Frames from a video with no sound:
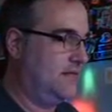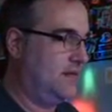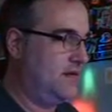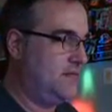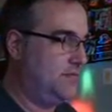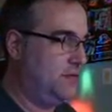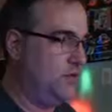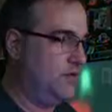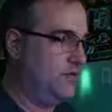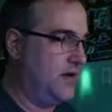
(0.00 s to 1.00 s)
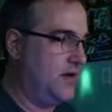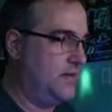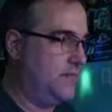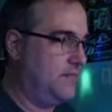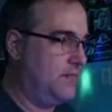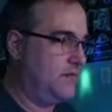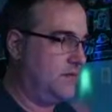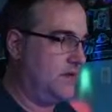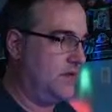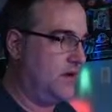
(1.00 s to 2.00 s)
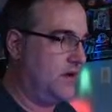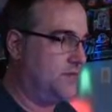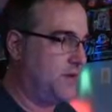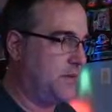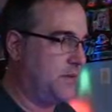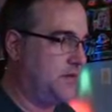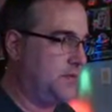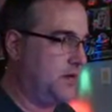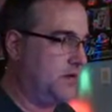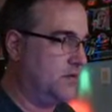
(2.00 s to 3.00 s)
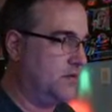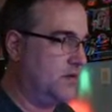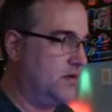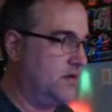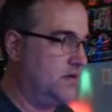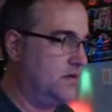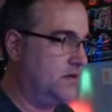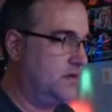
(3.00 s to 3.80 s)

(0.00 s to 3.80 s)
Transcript: These move, yeah, that's what I thought. There's probably something under one of these.